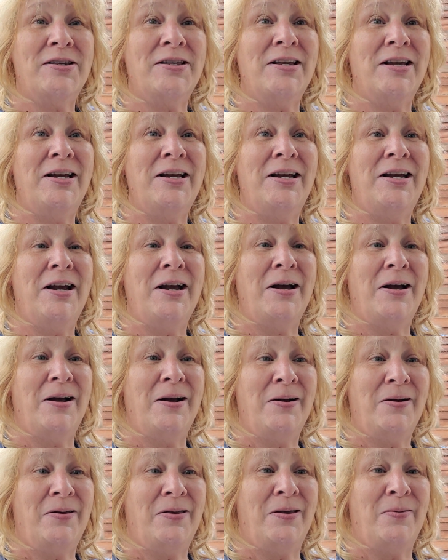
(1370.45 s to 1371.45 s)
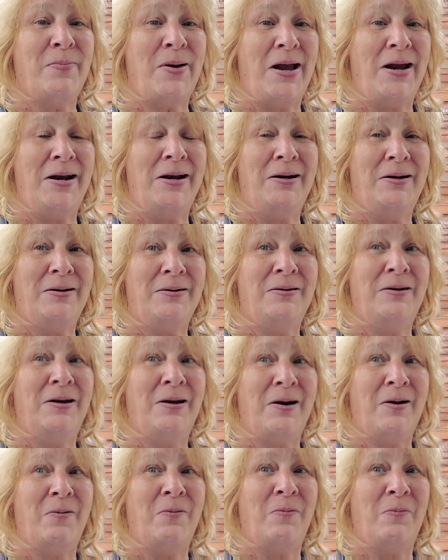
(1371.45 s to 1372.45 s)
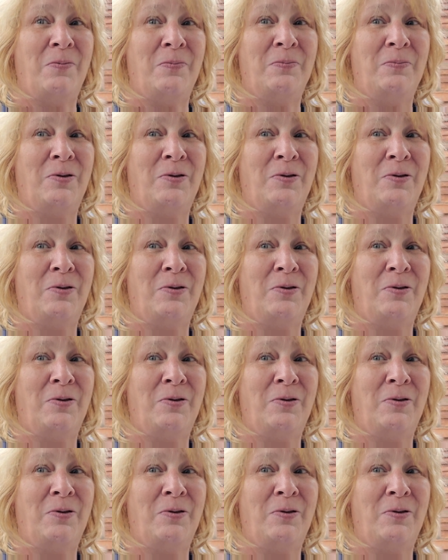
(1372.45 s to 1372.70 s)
the main, you know,